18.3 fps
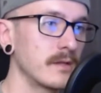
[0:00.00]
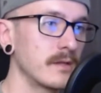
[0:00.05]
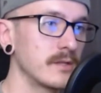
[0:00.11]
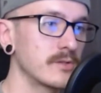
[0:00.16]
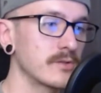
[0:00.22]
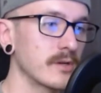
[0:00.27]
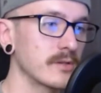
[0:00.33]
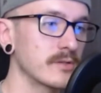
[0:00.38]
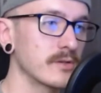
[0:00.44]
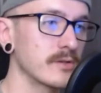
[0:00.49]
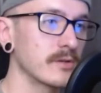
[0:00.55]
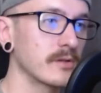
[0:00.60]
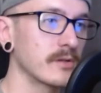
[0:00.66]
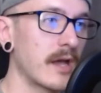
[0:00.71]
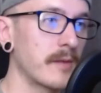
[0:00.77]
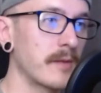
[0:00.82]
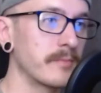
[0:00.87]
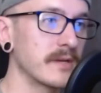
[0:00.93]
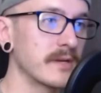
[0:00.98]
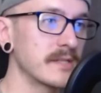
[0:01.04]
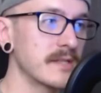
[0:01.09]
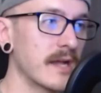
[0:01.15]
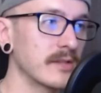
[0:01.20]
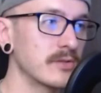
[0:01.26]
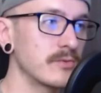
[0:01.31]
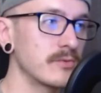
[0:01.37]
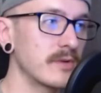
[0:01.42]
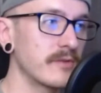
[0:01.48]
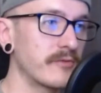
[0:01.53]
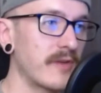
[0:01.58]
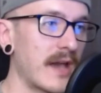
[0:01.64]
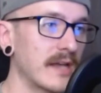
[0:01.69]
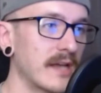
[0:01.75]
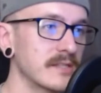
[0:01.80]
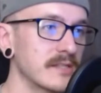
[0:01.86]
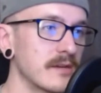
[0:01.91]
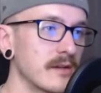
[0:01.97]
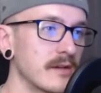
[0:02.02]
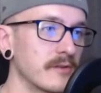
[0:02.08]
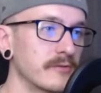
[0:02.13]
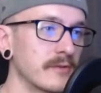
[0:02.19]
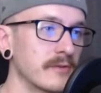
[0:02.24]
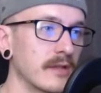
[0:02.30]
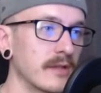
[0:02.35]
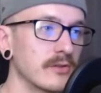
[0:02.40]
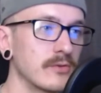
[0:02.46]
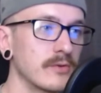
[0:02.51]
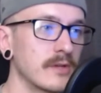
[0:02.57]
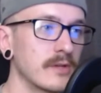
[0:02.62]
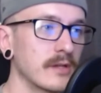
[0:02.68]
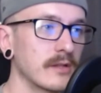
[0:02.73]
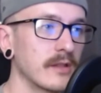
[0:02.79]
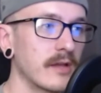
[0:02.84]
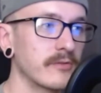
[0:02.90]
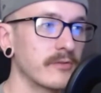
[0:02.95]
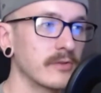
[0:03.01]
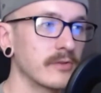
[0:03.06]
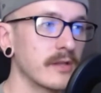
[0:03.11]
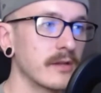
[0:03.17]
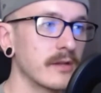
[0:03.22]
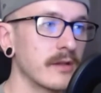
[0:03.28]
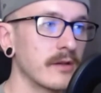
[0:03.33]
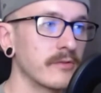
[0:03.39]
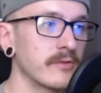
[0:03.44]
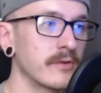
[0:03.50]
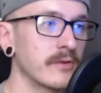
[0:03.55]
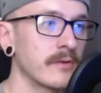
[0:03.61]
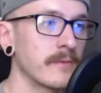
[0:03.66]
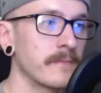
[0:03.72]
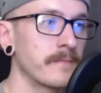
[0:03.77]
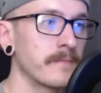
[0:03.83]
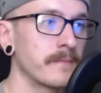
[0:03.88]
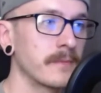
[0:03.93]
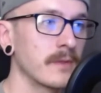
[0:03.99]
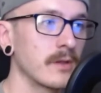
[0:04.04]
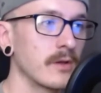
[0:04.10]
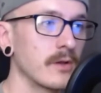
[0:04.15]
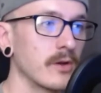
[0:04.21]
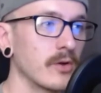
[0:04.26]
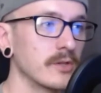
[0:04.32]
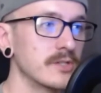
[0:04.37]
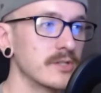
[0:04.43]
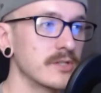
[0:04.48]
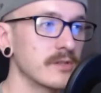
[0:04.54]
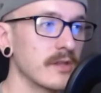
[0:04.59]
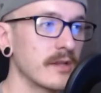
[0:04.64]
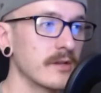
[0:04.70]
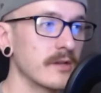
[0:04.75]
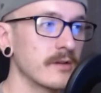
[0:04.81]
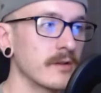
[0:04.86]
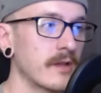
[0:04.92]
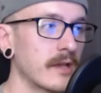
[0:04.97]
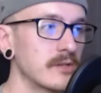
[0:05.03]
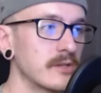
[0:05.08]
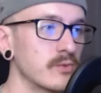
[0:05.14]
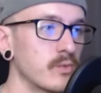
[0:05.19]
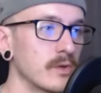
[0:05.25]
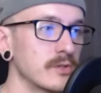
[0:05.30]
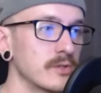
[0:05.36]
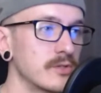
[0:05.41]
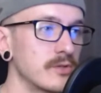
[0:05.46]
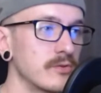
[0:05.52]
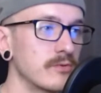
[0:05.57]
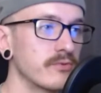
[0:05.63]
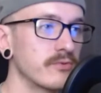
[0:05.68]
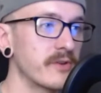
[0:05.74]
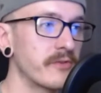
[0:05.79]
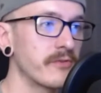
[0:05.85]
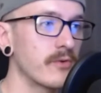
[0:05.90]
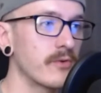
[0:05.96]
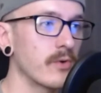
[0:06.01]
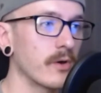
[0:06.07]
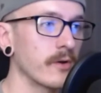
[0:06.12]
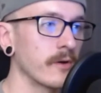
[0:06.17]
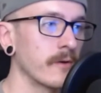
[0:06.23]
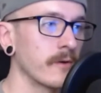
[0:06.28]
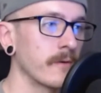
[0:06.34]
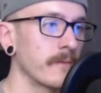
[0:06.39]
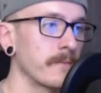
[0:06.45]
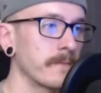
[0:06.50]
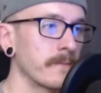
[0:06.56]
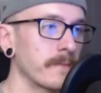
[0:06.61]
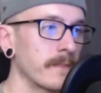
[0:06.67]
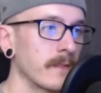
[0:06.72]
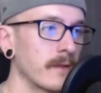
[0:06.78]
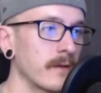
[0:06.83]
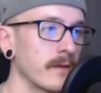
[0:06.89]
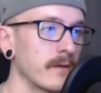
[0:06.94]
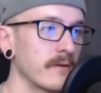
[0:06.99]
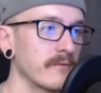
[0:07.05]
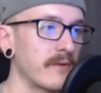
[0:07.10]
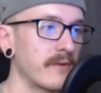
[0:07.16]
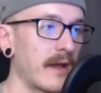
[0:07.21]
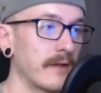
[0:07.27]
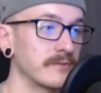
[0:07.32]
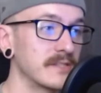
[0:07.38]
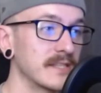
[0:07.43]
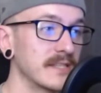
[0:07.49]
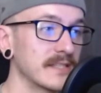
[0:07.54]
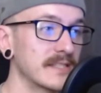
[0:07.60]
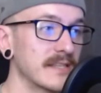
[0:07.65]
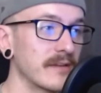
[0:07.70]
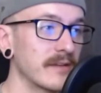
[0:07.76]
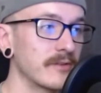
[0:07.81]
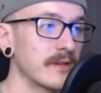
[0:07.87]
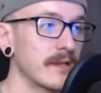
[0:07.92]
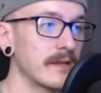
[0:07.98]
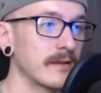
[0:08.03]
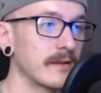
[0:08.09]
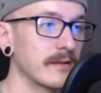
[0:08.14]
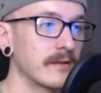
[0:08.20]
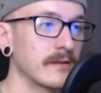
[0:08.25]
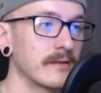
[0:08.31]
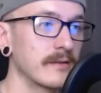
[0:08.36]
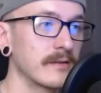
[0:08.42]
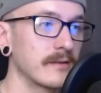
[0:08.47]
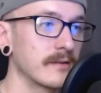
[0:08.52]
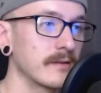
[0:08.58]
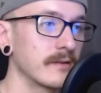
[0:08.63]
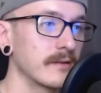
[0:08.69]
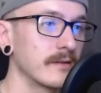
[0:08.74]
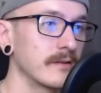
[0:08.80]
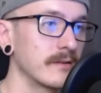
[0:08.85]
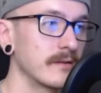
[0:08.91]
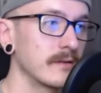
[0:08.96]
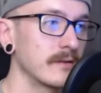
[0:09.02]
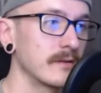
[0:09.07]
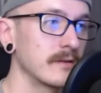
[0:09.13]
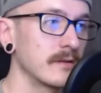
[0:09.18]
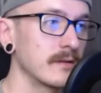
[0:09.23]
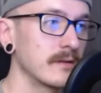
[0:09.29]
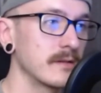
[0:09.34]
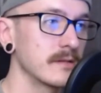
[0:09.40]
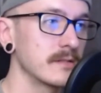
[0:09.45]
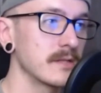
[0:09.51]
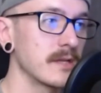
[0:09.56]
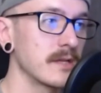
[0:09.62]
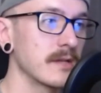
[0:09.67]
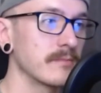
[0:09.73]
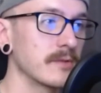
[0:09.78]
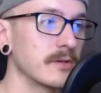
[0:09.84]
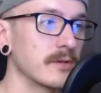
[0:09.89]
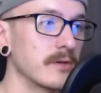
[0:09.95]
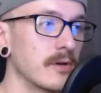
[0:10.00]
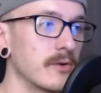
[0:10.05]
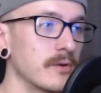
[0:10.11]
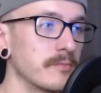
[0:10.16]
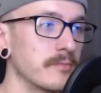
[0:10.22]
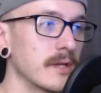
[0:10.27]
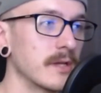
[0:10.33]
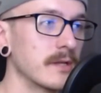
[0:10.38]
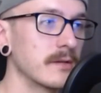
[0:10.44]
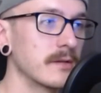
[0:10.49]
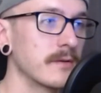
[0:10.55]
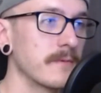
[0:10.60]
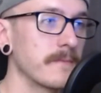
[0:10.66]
trying to circle out, but he's not doing it fast enough, not doing it cleverly enough. Oh, he just landed a nice 1, 2, 3, 4. 5, 6, 7, 8. Damn, they're going, man.